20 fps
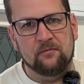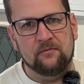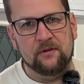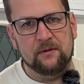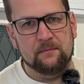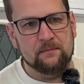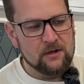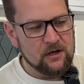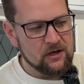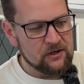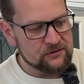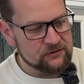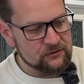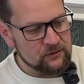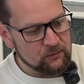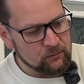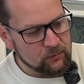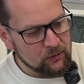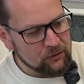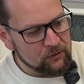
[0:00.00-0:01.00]
for the master.
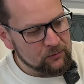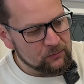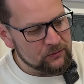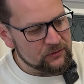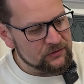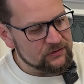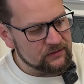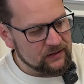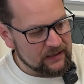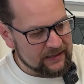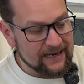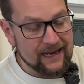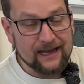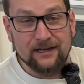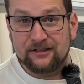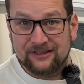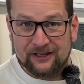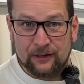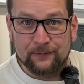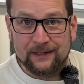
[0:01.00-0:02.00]
The one that was
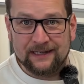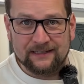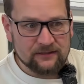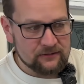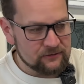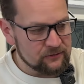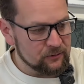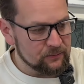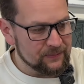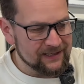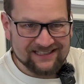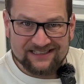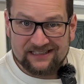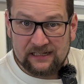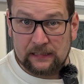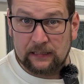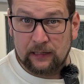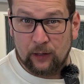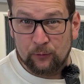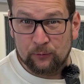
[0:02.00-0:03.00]
again donated to me is
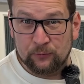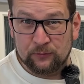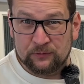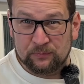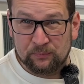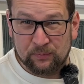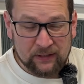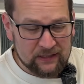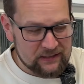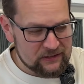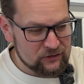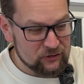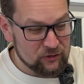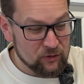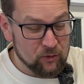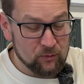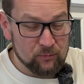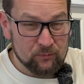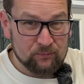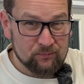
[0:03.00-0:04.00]
close, but it's
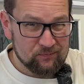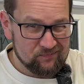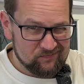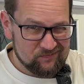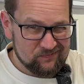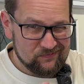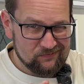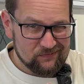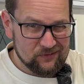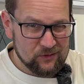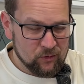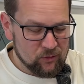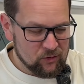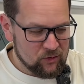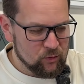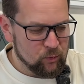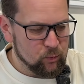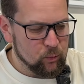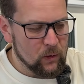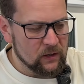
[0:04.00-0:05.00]
not
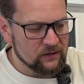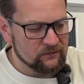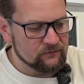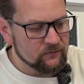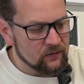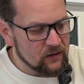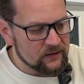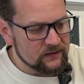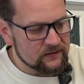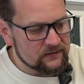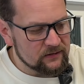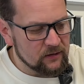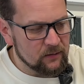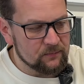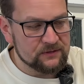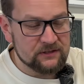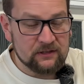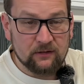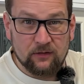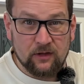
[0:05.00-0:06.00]
quite right, so I'm
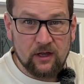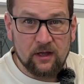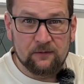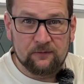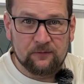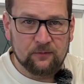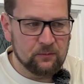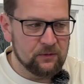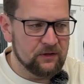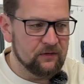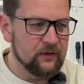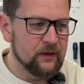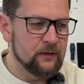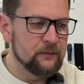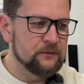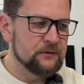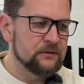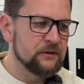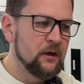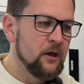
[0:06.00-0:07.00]
still on the hunt for one of
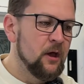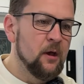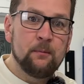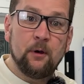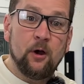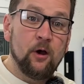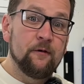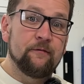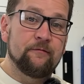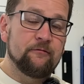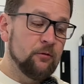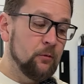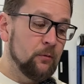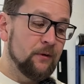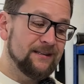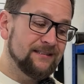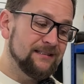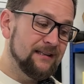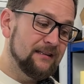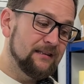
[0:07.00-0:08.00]
those. But overall
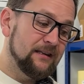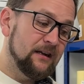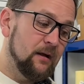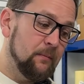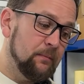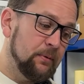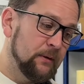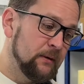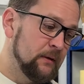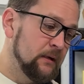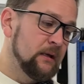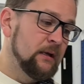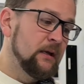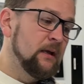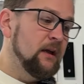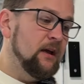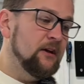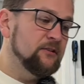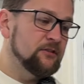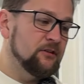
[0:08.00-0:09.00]
it's ended up
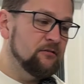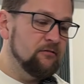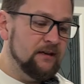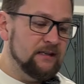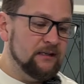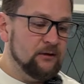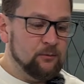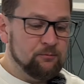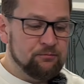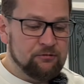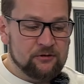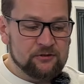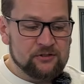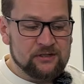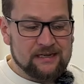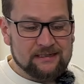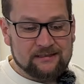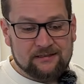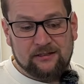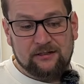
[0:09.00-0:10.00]
as a great little
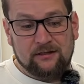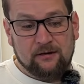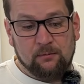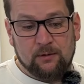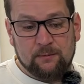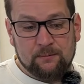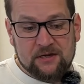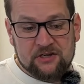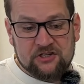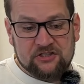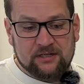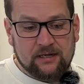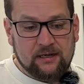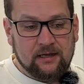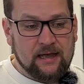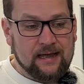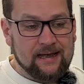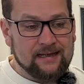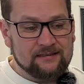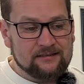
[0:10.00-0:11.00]
project. We measured it
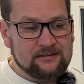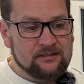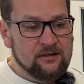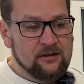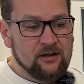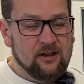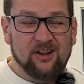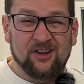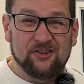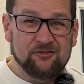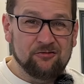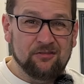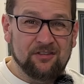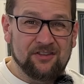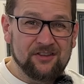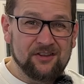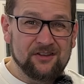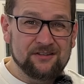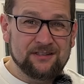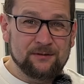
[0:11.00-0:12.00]
at
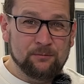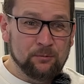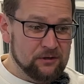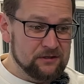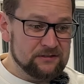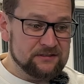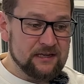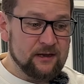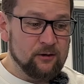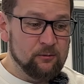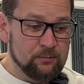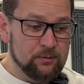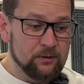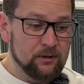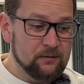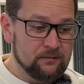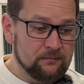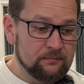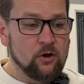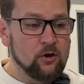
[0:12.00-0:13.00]
130 watts
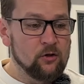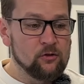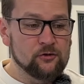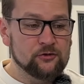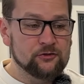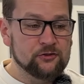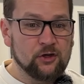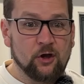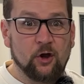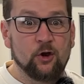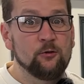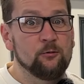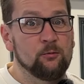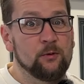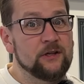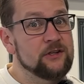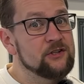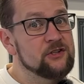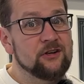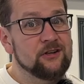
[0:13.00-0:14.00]
output on the scope,
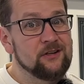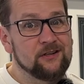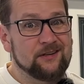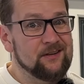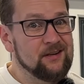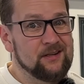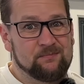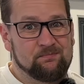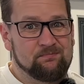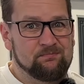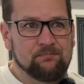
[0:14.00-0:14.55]
which is